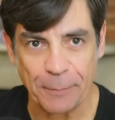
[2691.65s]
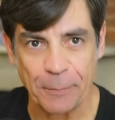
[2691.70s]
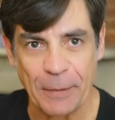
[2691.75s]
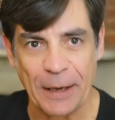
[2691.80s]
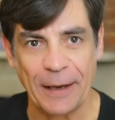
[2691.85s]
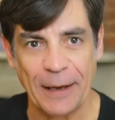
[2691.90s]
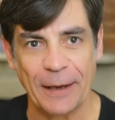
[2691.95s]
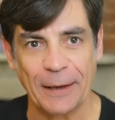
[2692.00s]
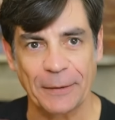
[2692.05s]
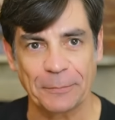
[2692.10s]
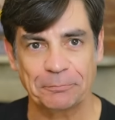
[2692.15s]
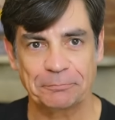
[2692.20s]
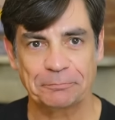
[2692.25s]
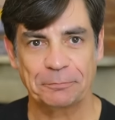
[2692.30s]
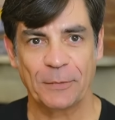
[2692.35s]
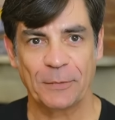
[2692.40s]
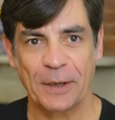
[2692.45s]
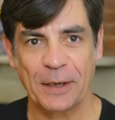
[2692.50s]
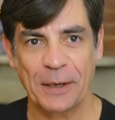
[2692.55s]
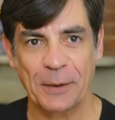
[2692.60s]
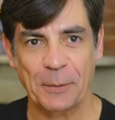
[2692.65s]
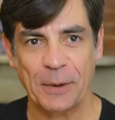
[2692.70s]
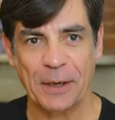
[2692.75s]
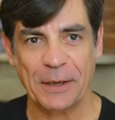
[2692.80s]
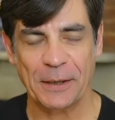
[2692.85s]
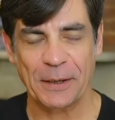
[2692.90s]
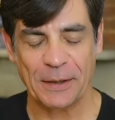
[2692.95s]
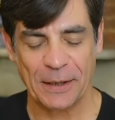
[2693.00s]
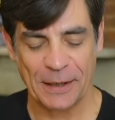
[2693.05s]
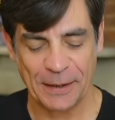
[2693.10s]
man, you know,
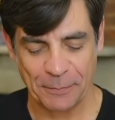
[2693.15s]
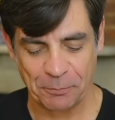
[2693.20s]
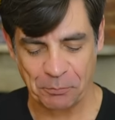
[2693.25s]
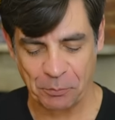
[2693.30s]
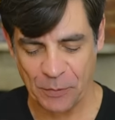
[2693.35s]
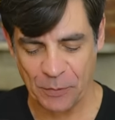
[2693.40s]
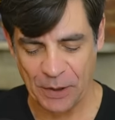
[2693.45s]
a, a